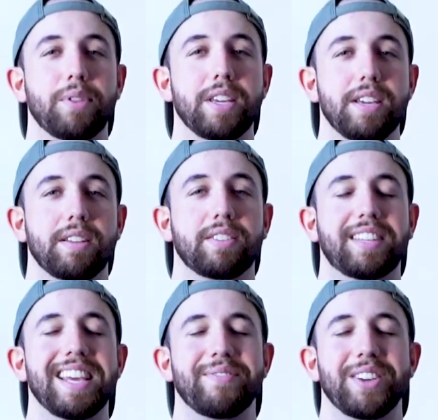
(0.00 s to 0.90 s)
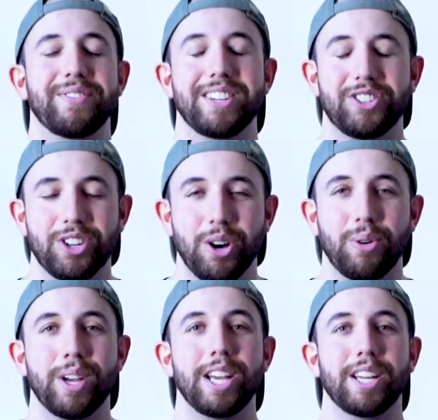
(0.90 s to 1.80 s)
the CVV Show
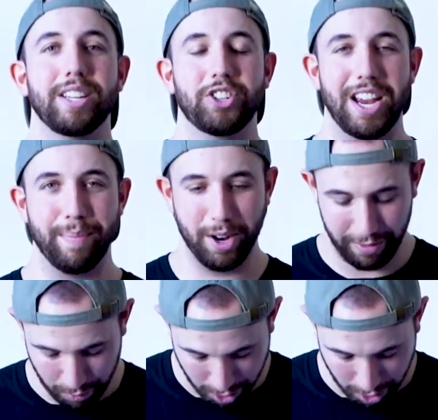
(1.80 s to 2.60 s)
champion of the